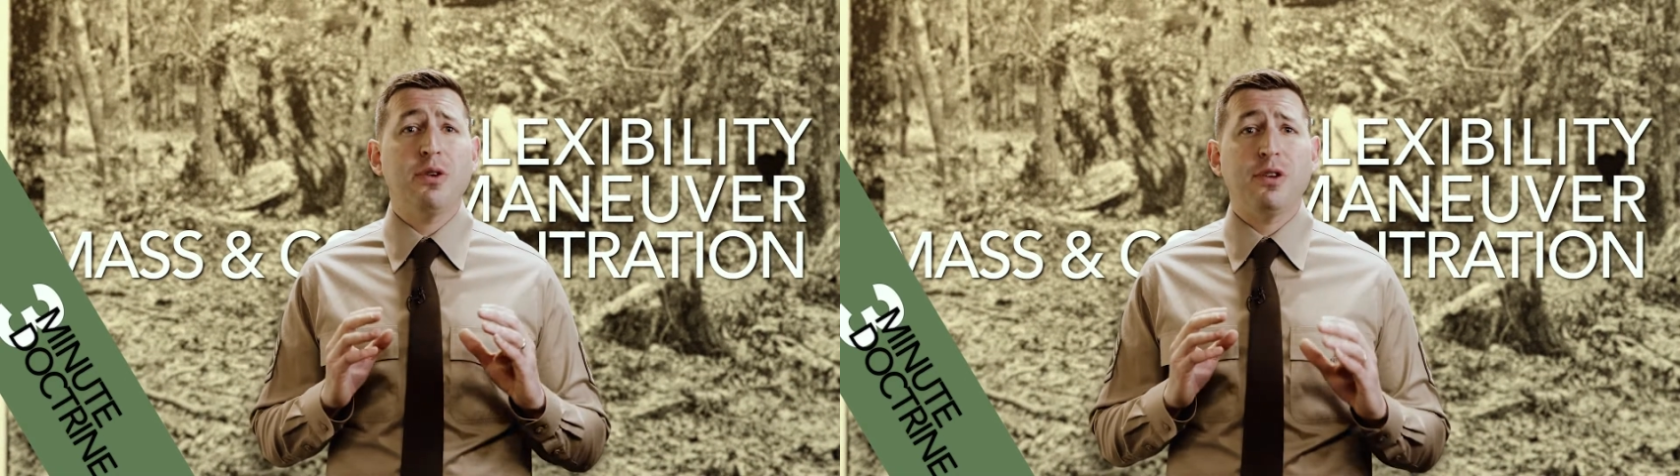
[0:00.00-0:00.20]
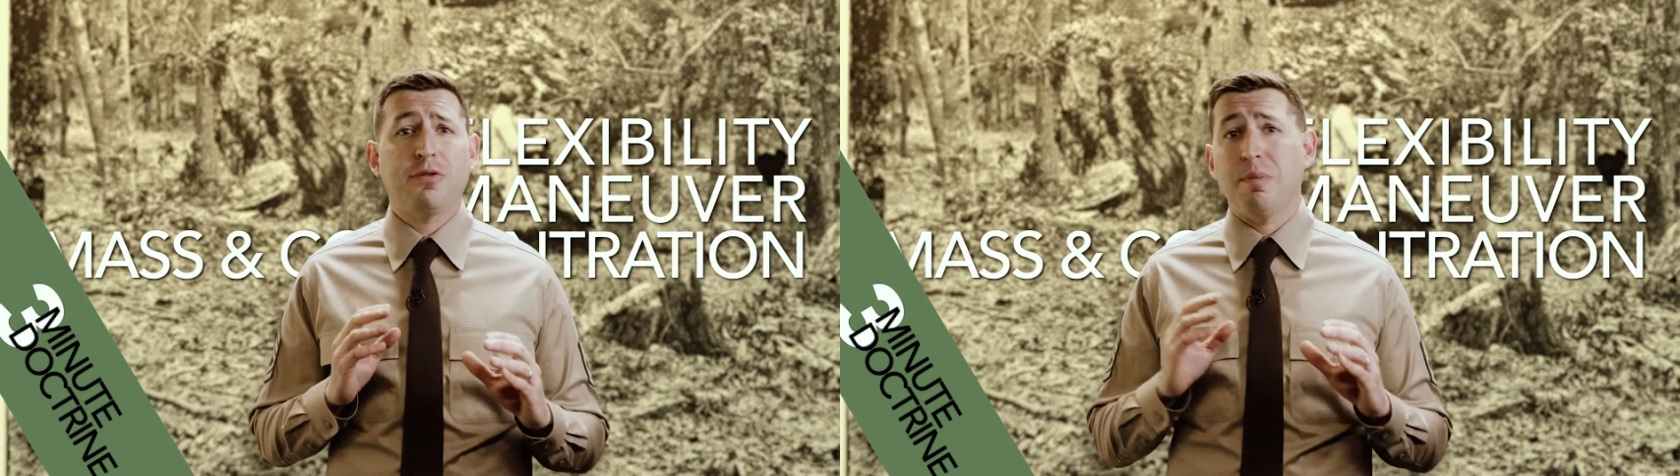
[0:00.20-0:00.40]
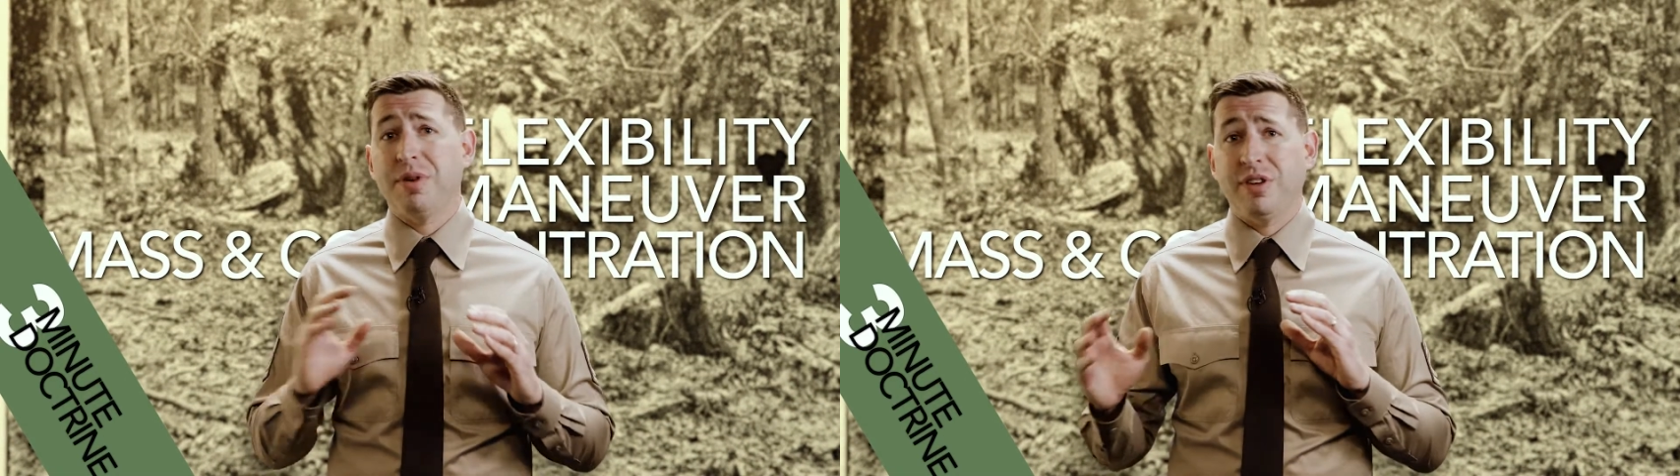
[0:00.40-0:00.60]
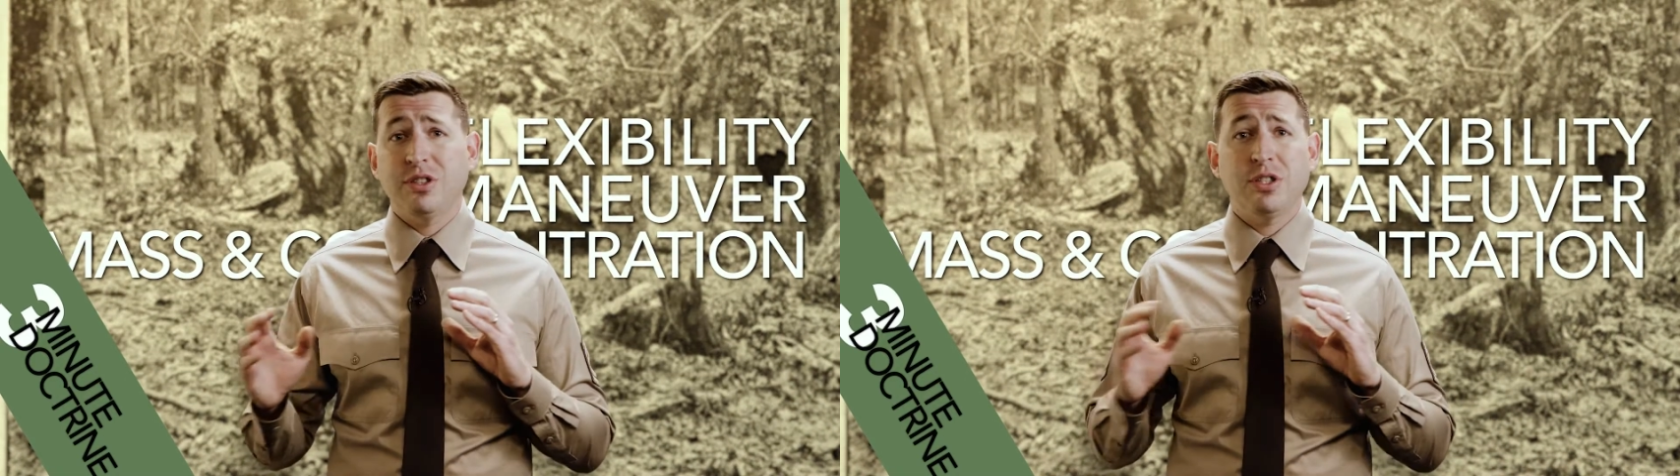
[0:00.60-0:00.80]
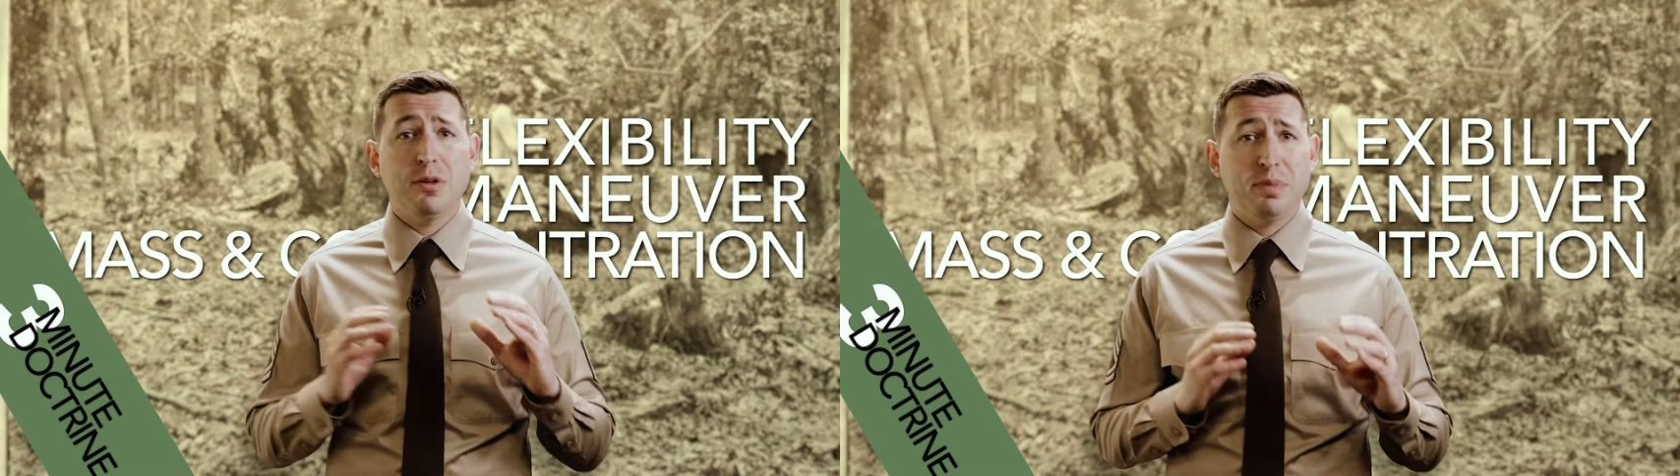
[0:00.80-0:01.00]
units from
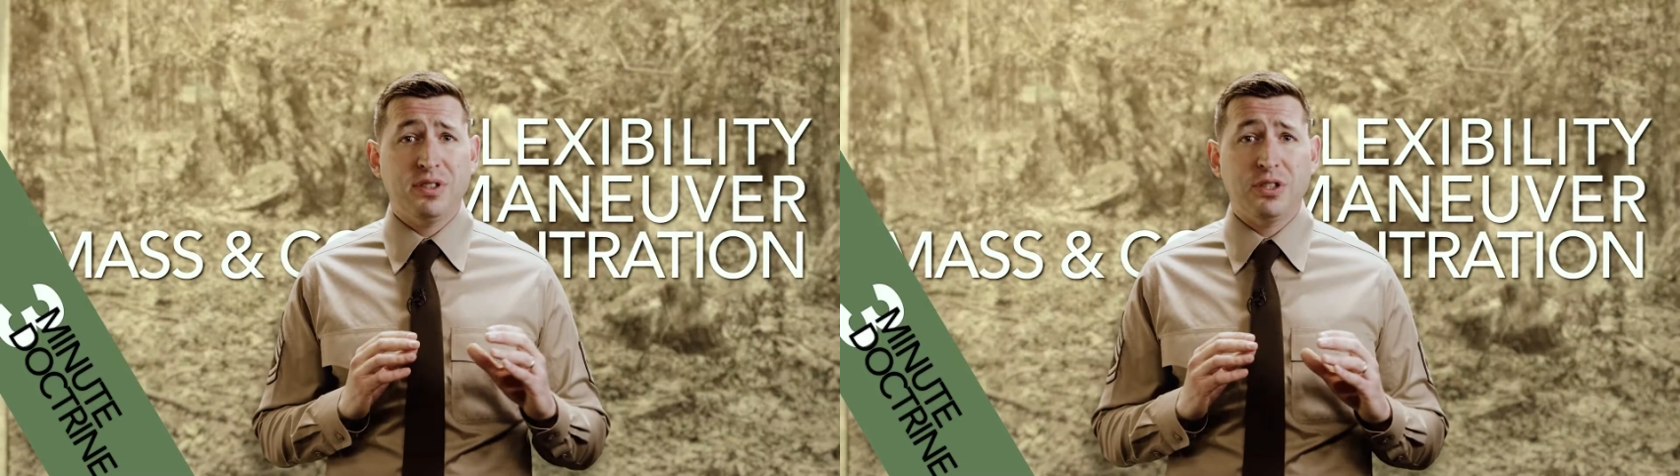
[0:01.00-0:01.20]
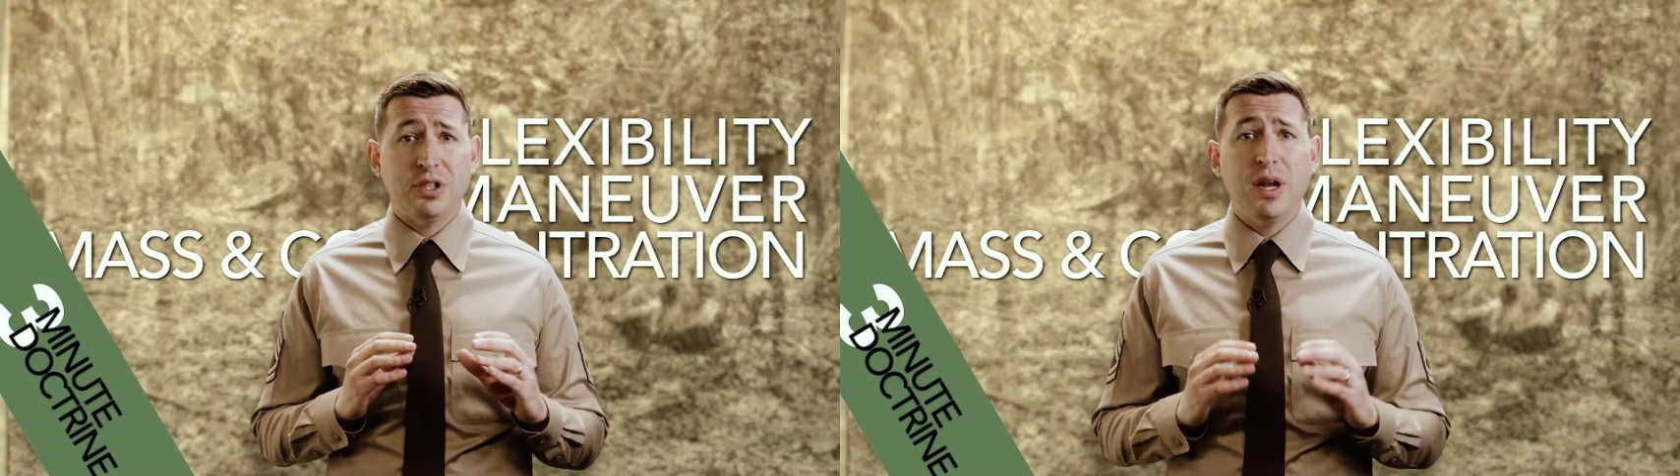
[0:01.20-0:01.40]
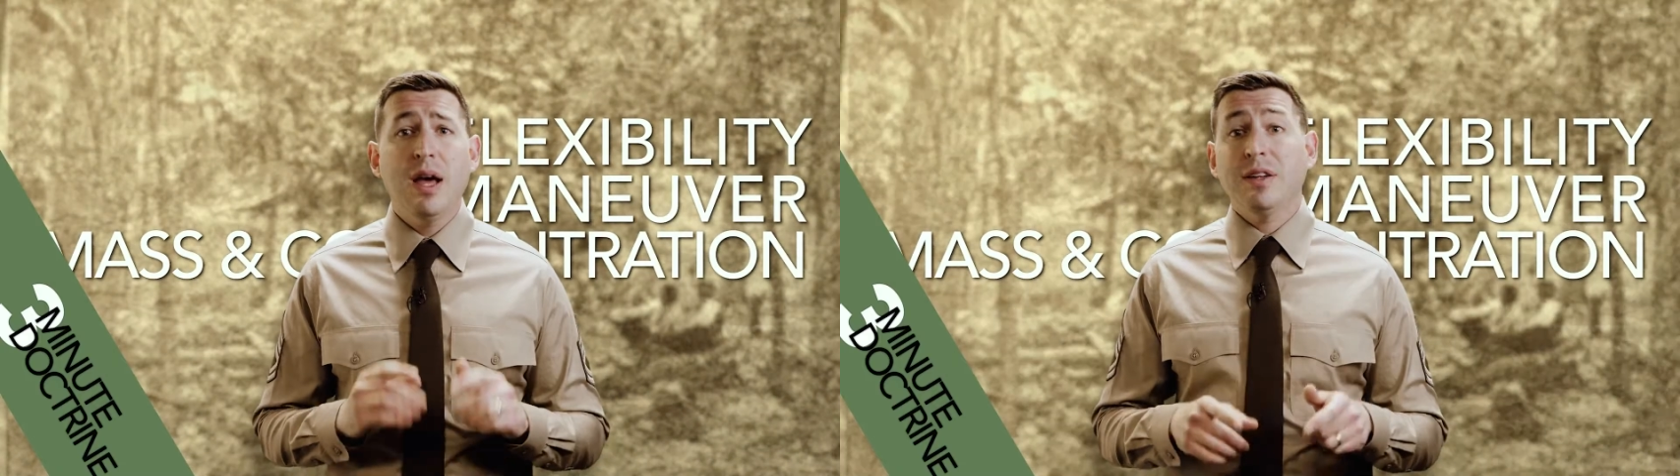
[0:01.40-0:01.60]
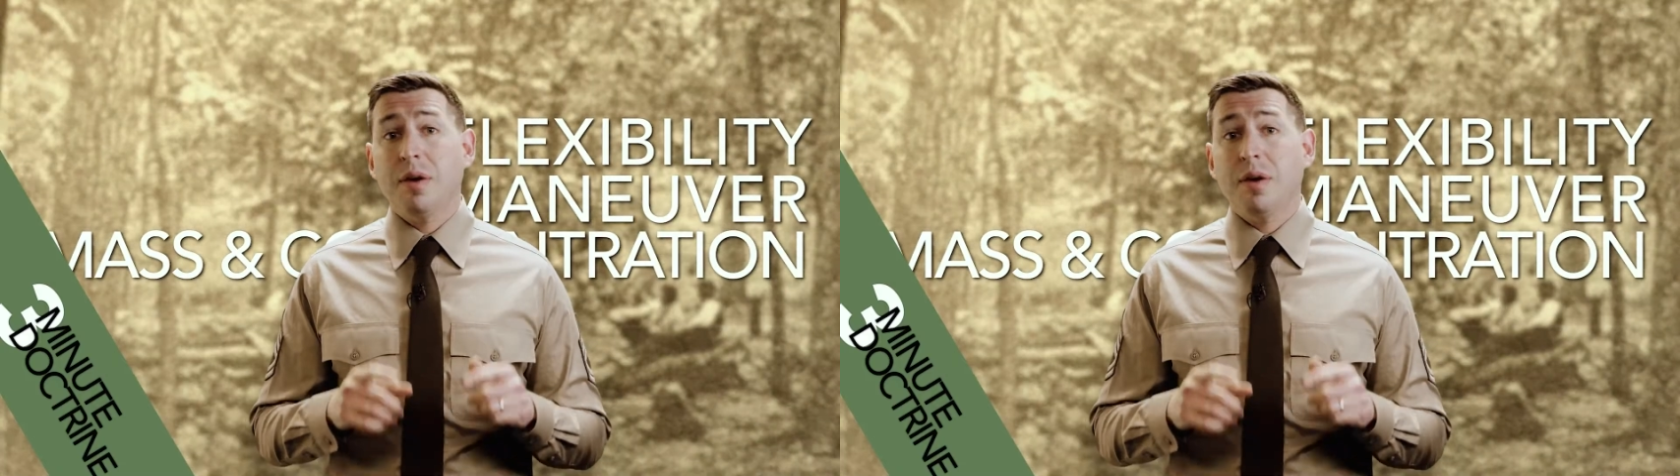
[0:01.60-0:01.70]
position to position